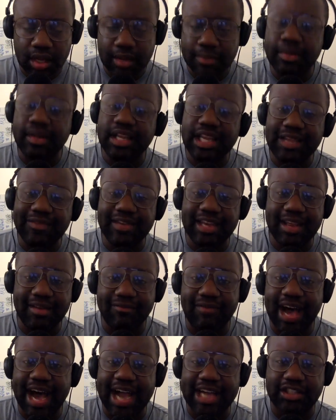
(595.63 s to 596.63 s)
But even the
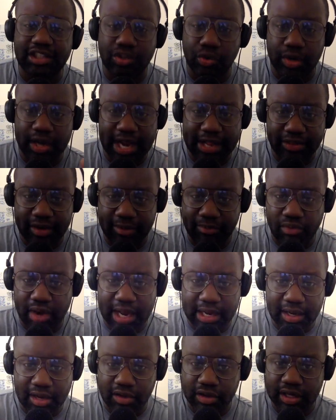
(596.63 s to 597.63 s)
Advise Show and Anthony
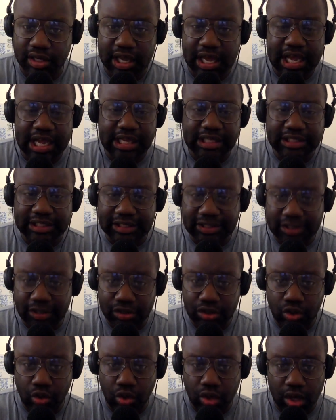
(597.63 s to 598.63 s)
Brian Logan, just those
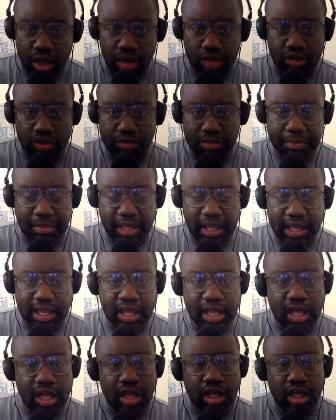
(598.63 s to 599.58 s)
two alone is going to be big.